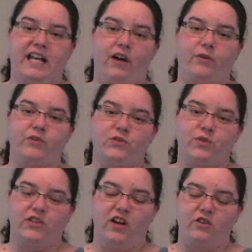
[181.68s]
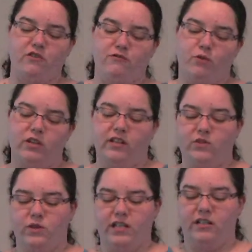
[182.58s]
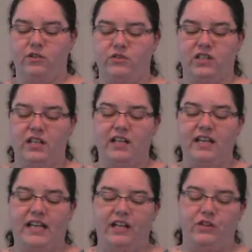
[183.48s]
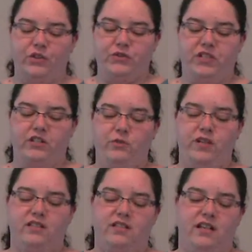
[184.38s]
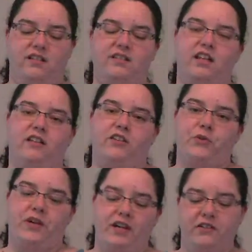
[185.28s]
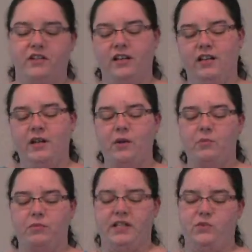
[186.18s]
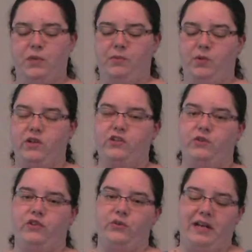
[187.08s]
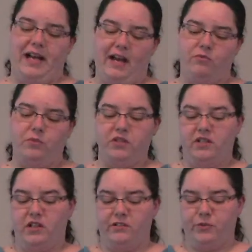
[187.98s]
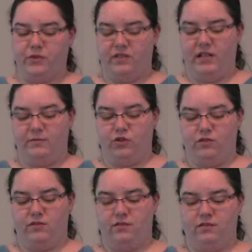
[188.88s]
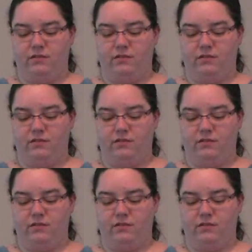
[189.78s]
hours, with 140 tornadoes in 13 U.S. states, killing 300 plus people and doing $3.5 billion worth of damages.